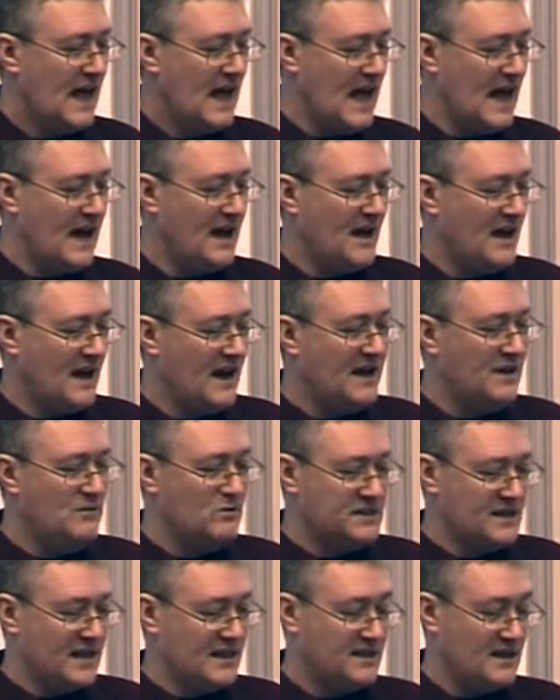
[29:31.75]
And it
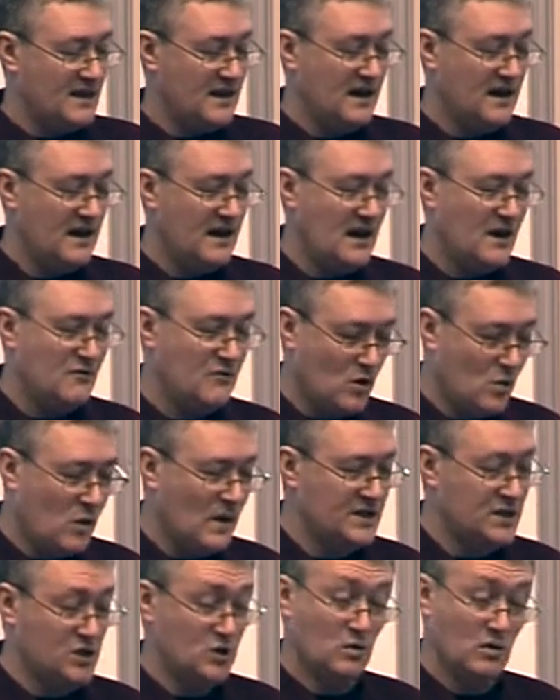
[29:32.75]
will send a
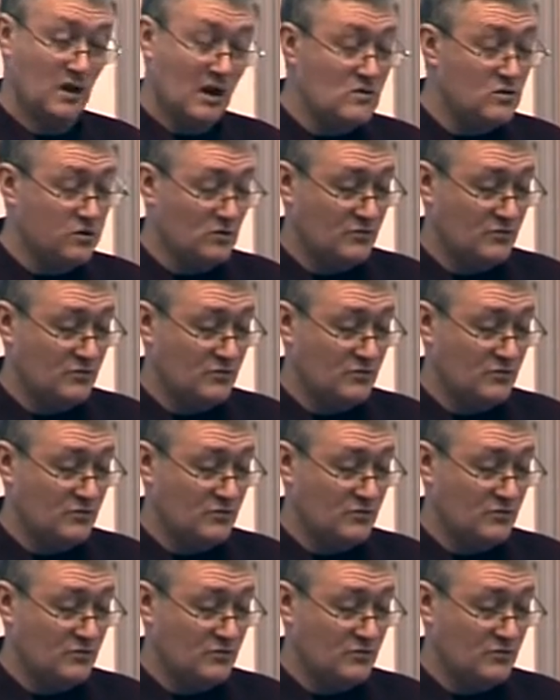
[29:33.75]
request to your local